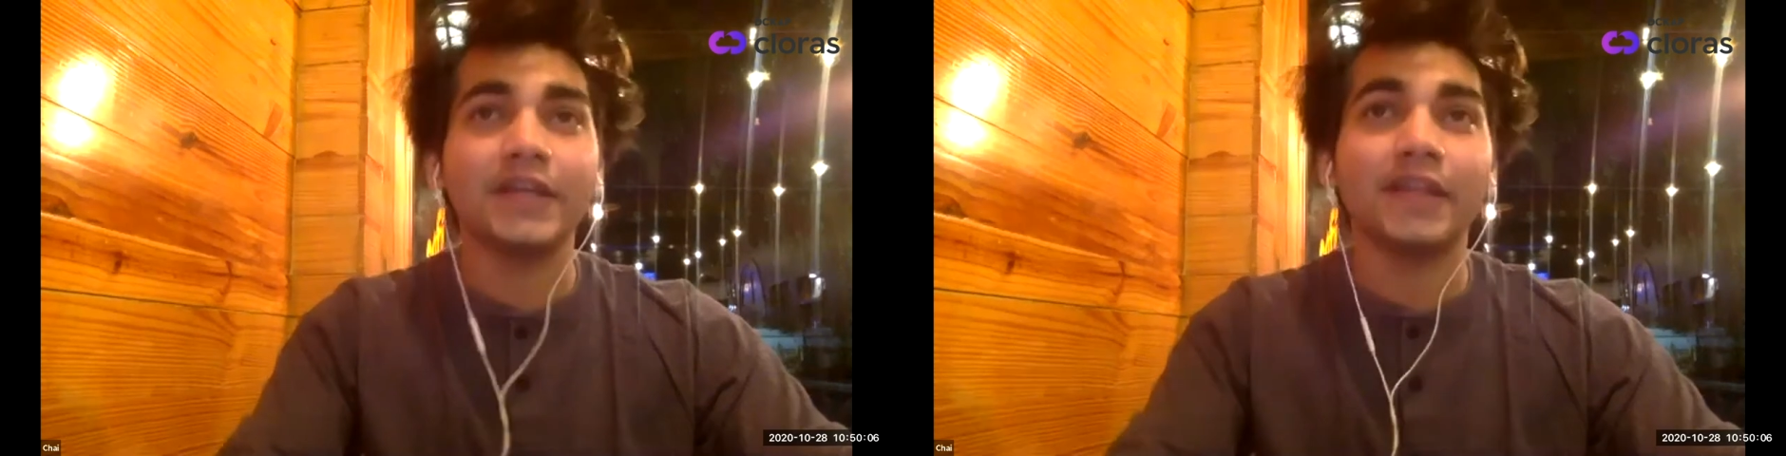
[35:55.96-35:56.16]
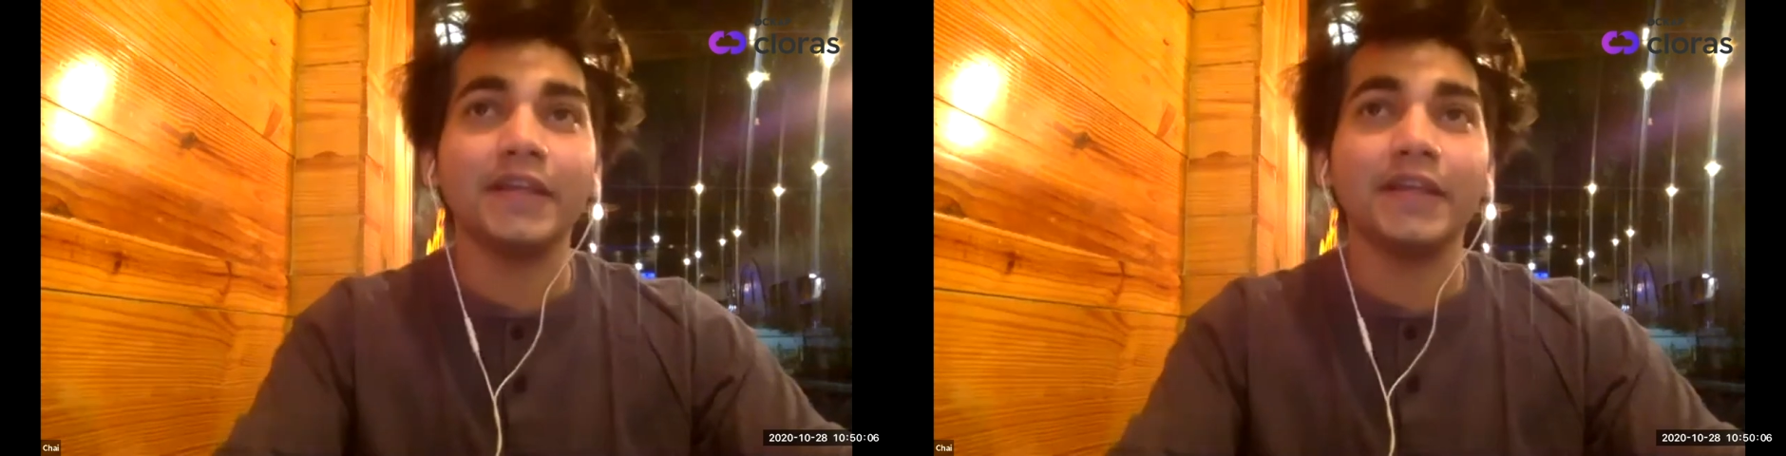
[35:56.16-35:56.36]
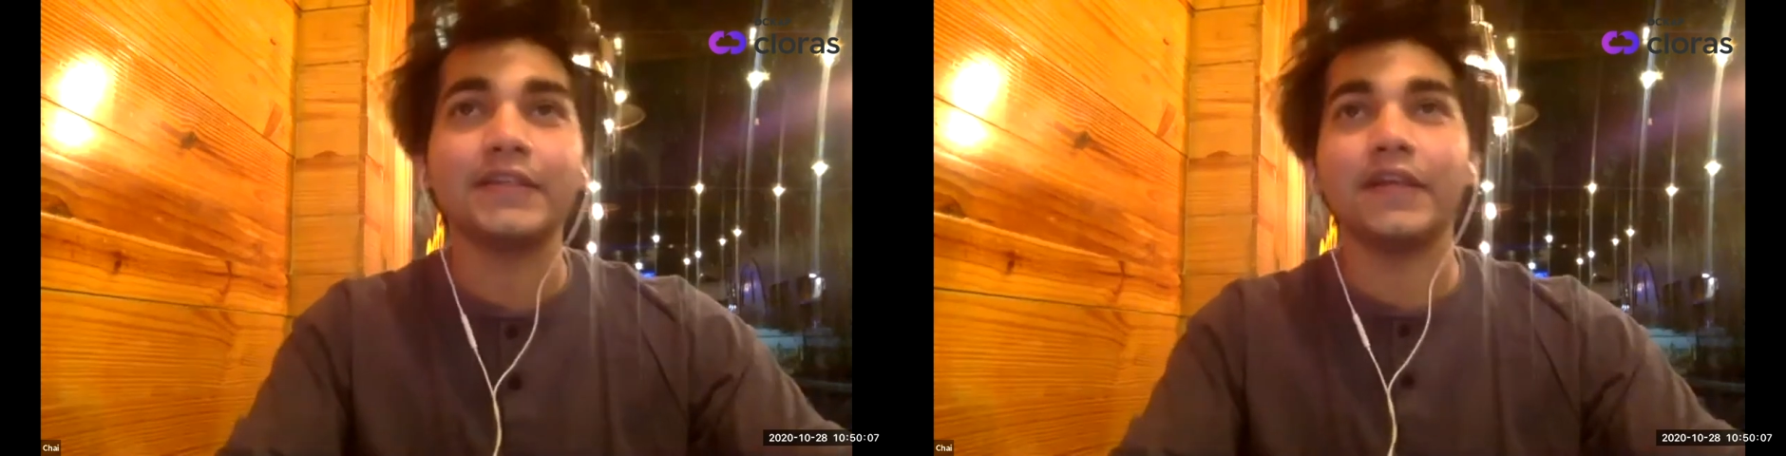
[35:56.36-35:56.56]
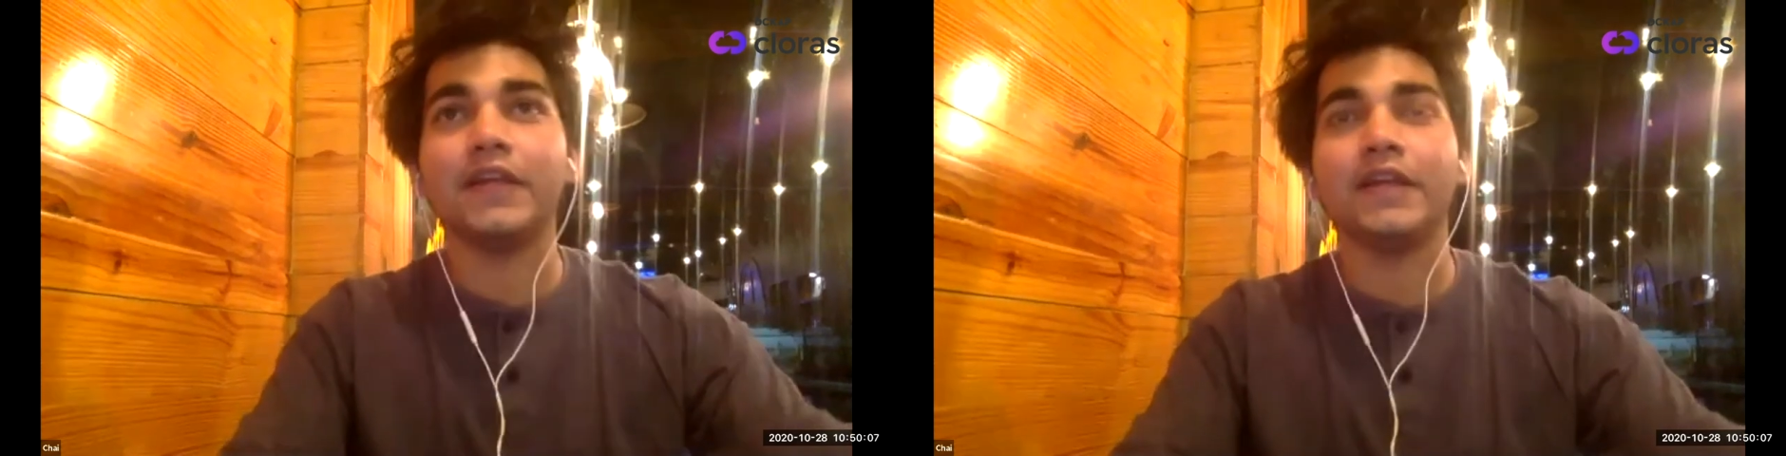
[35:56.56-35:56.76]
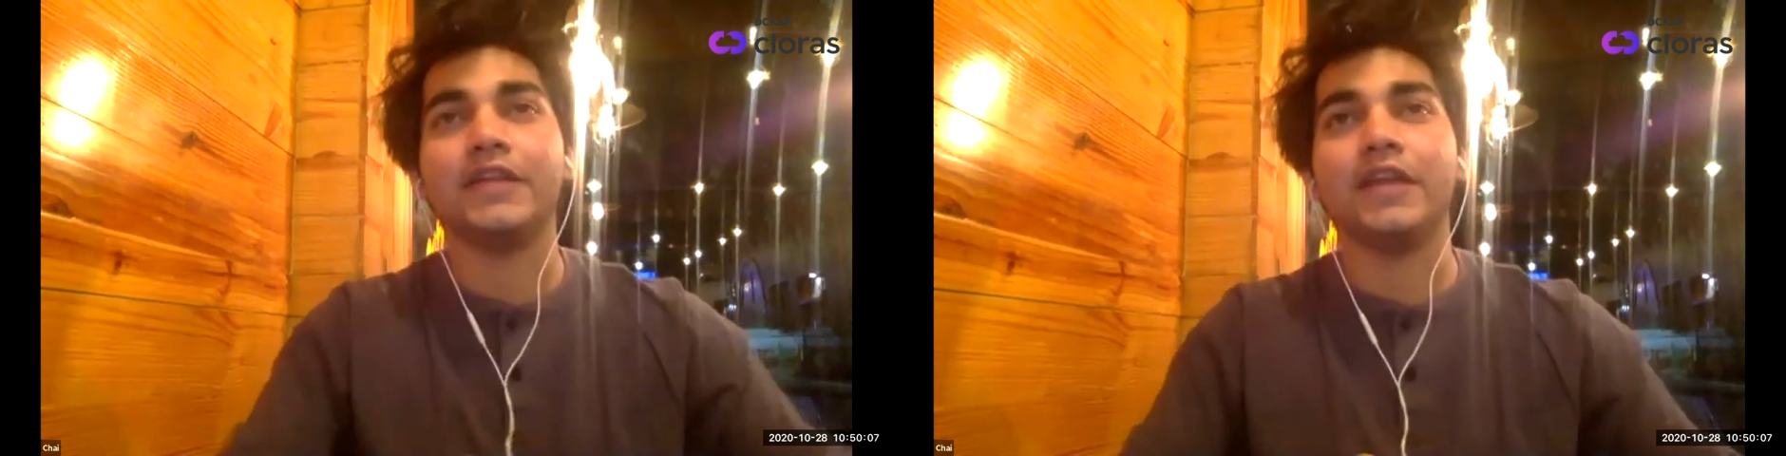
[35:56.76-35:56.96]
I think it's
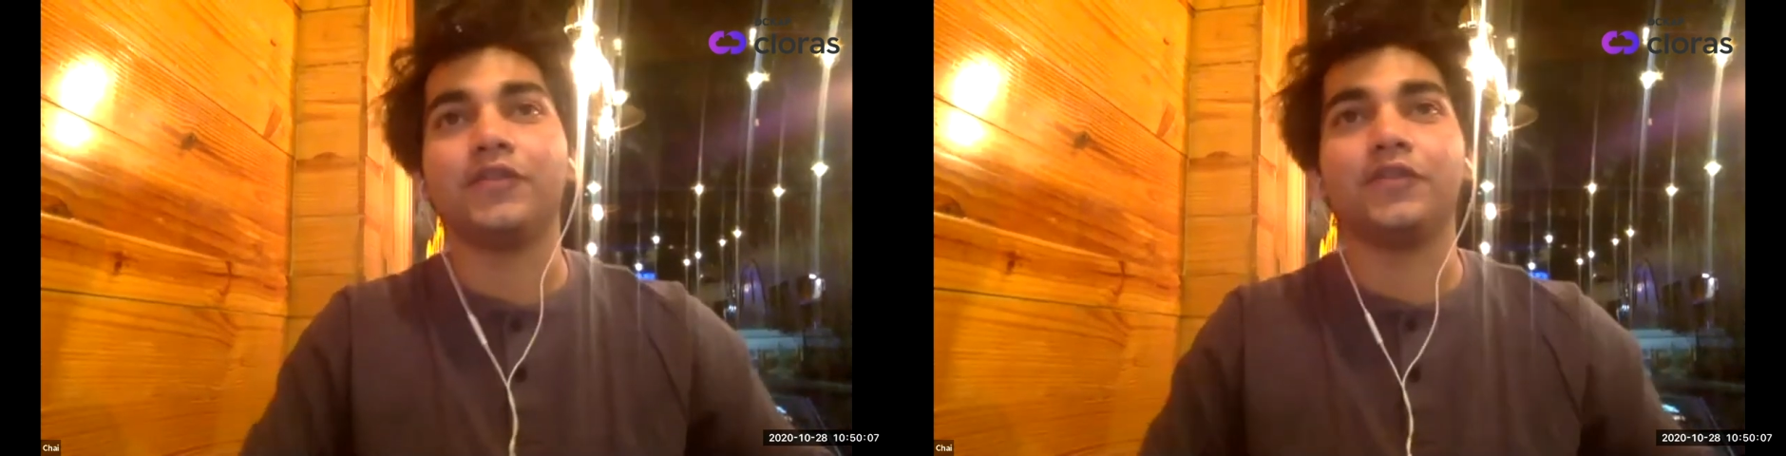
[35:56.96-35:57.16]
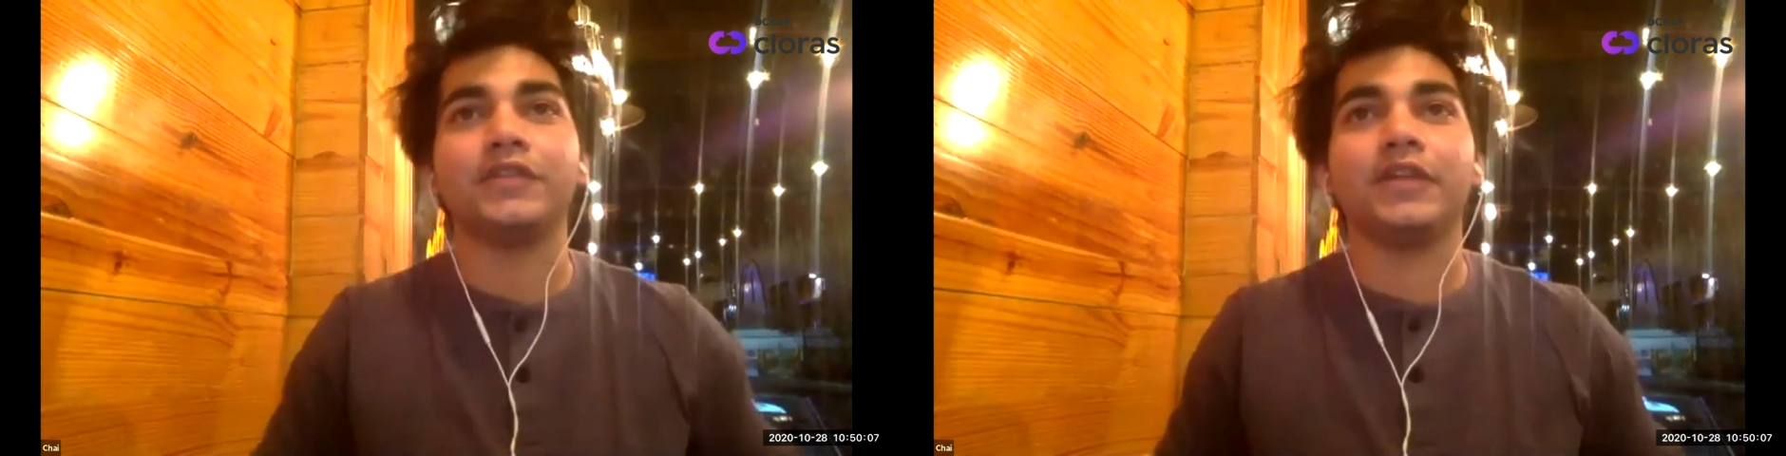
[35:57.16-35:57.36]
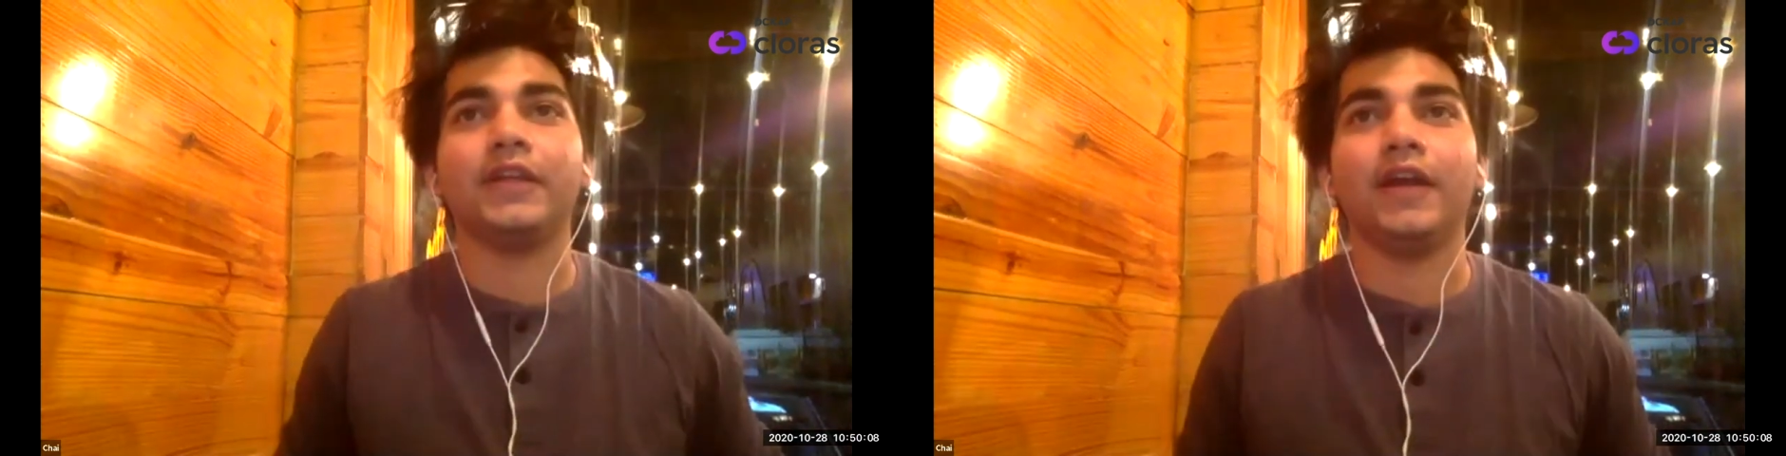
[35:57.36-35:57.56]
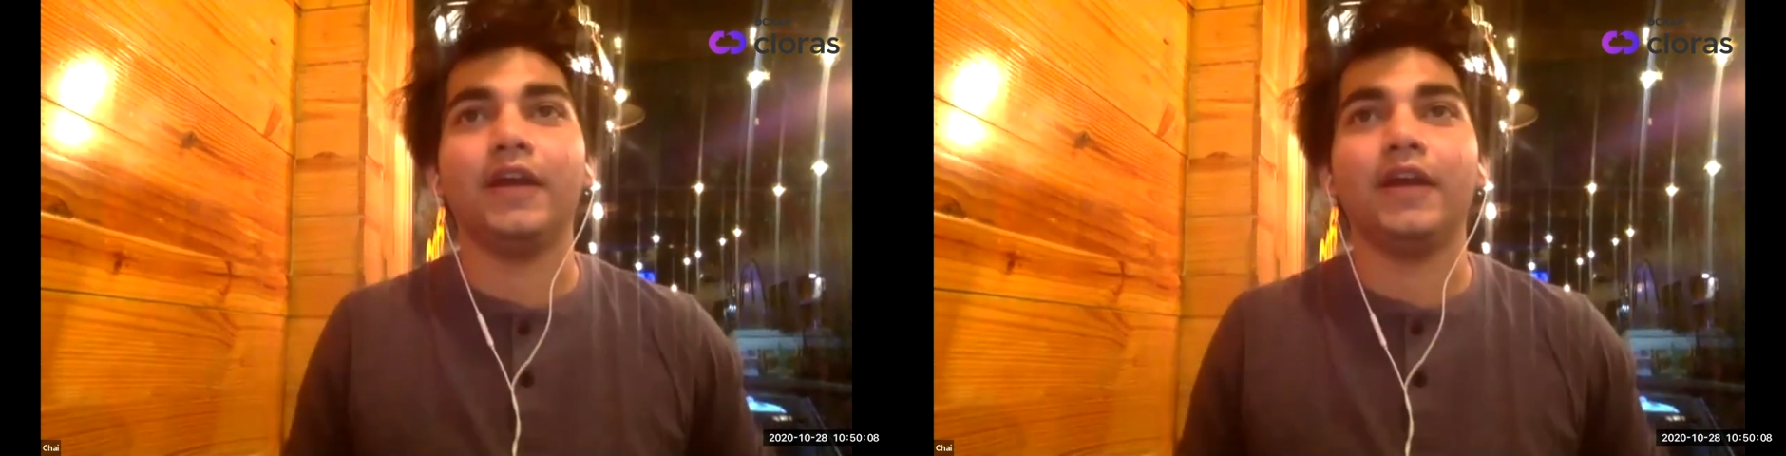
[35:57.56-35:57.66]
interesting.